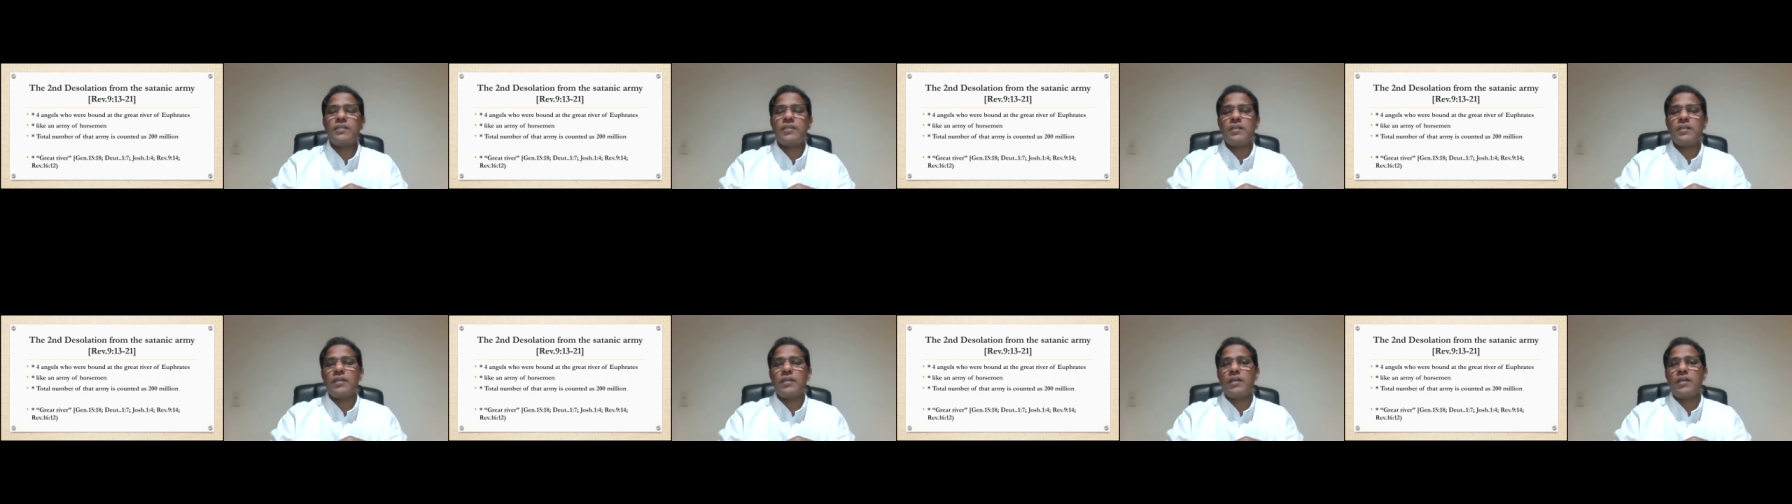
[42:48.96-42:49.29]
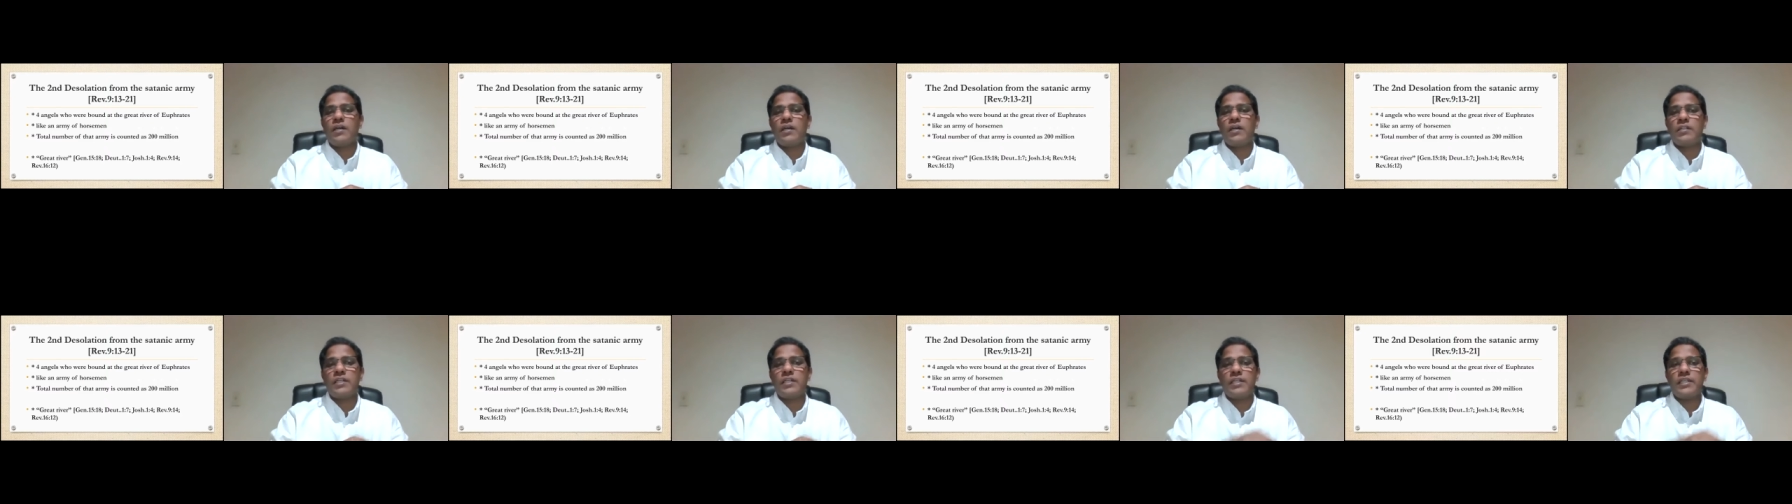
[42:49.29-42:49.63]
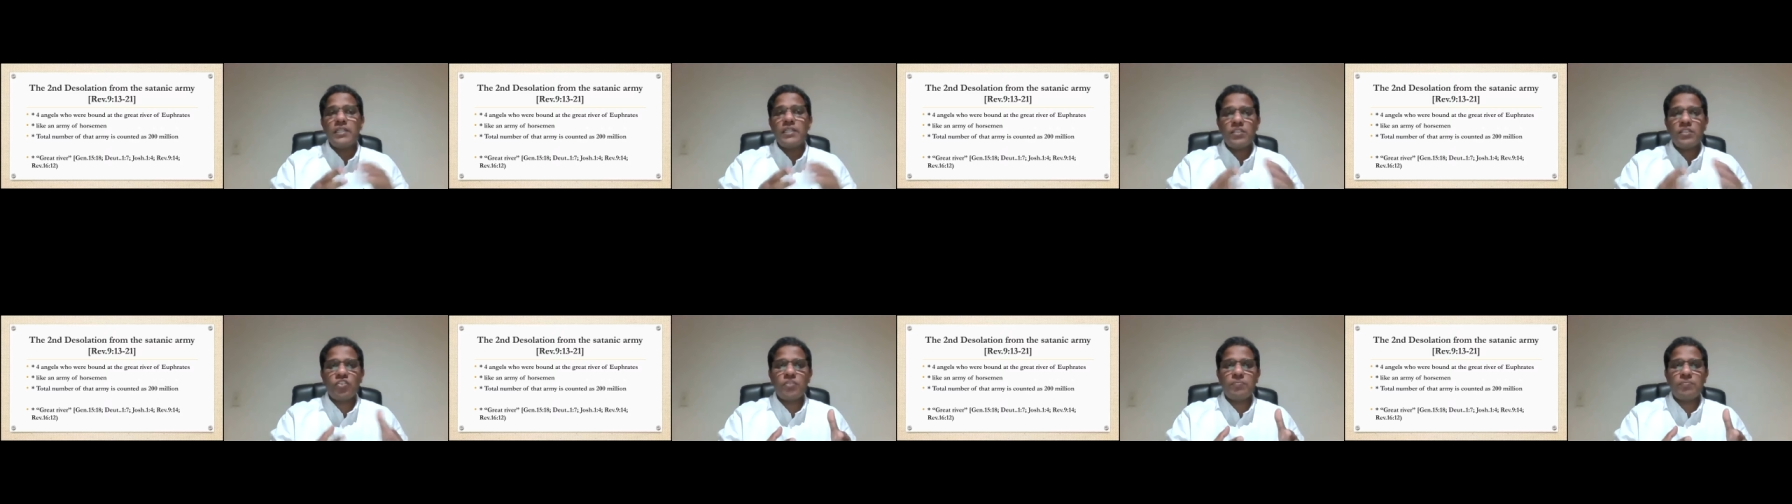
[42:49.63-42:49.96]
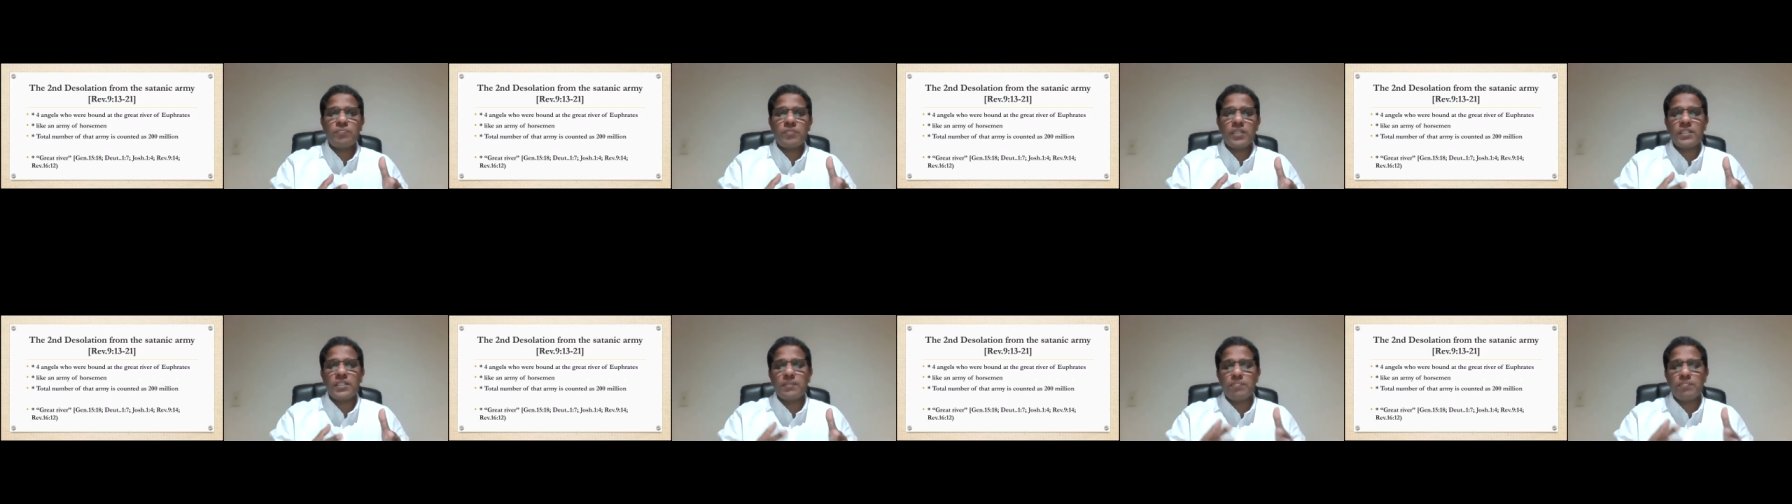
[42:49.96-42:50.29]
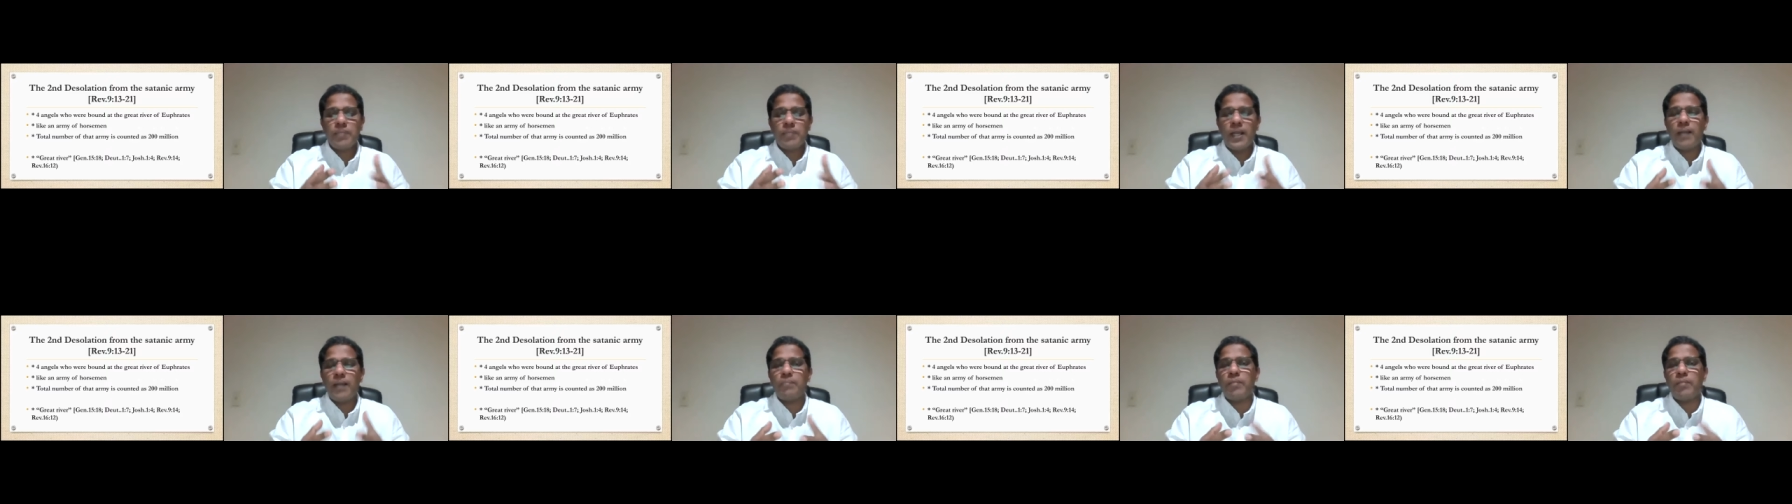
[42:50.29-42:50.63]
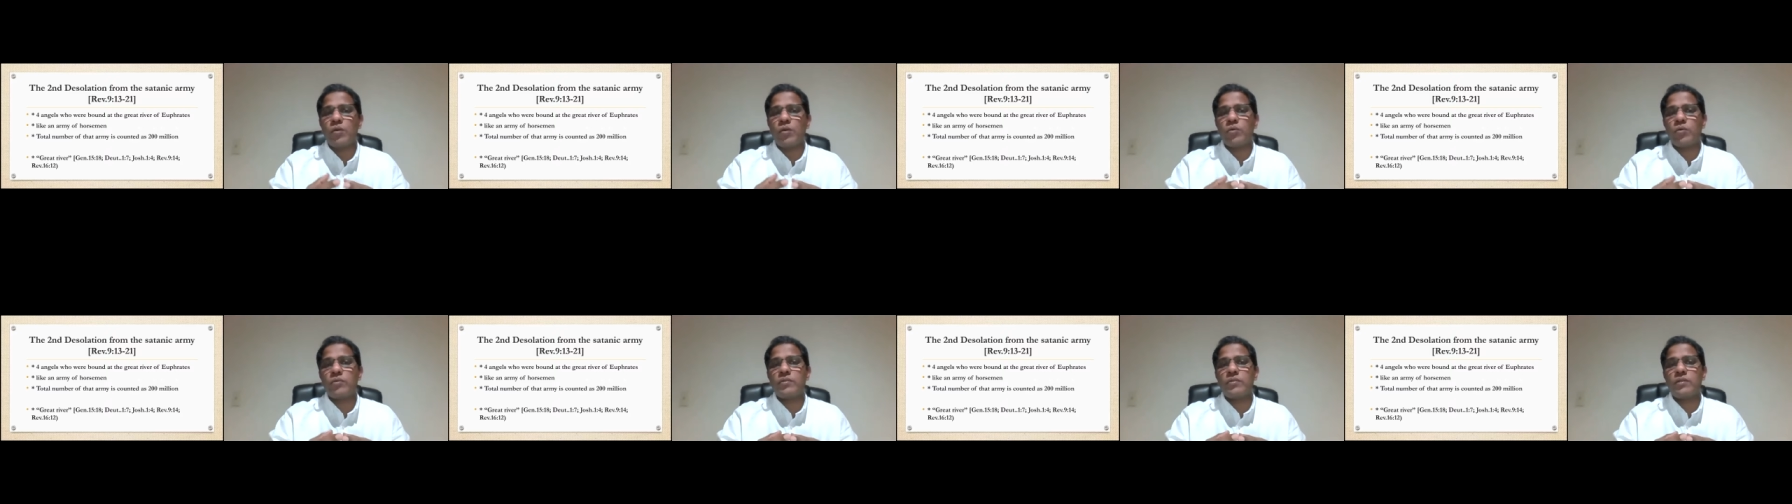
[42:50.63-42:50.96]
uh, the Egypt and the
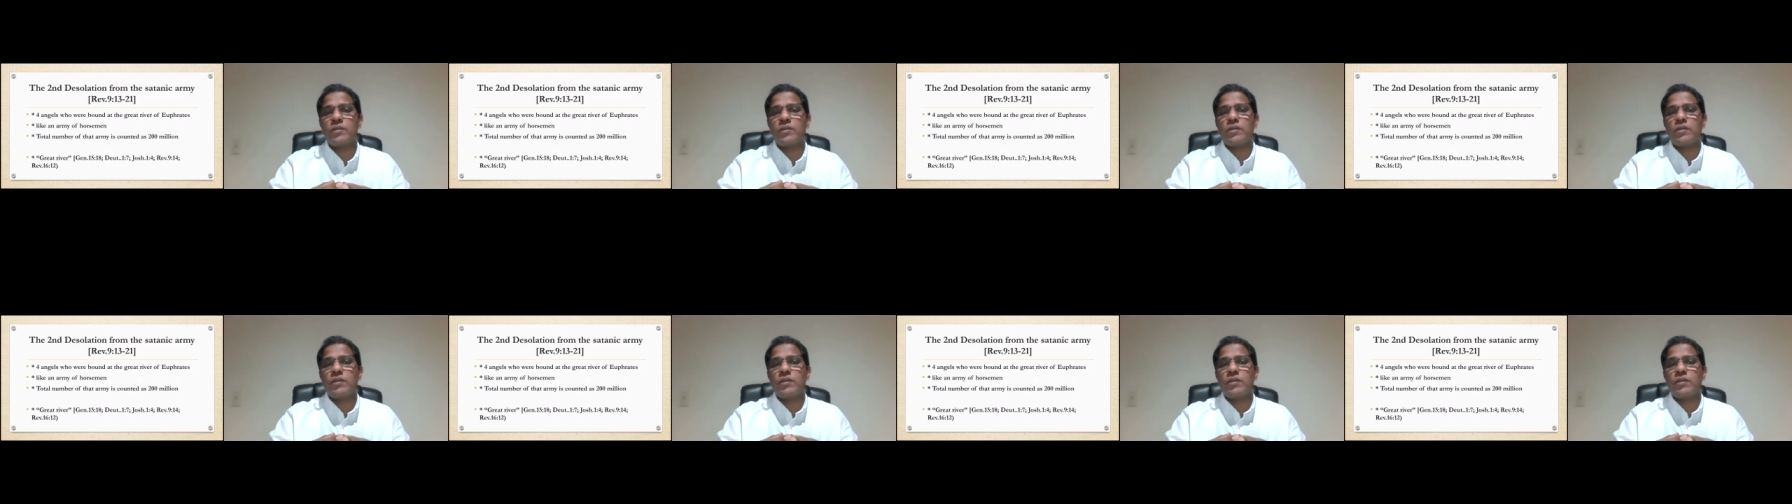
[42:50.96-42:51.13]
Babylon